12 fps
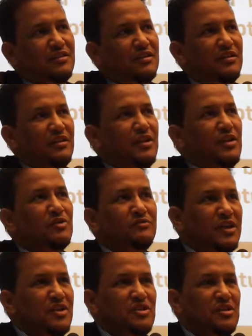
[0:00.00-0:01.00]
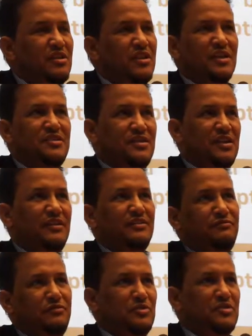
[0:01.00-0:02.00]
an innovation that started
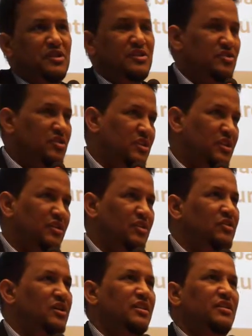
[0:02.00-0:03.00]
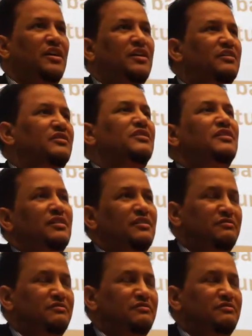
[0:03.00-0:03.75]
a few centuries ago and then